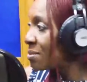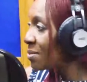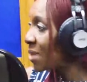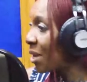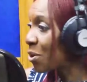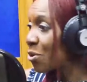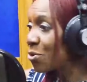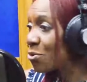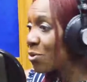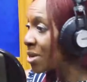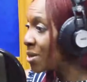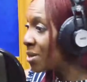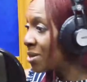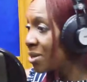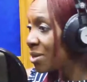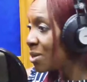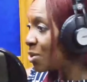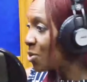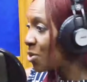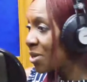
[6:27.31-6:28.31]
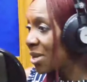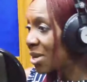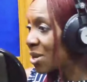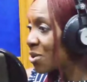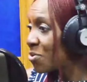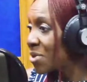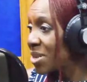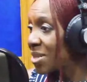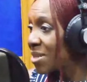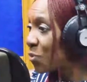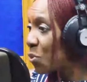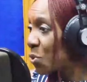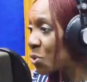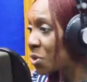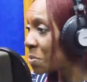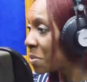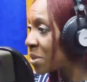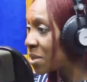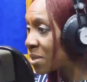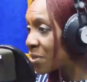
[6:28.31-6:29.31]
decorative
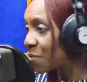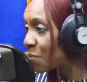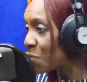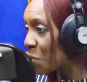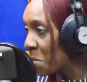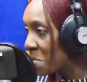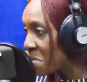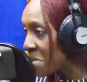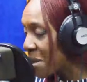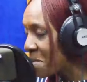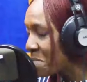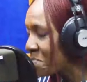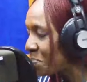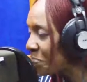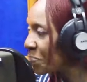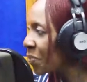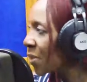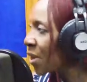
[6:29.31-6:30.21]
ornaments from them.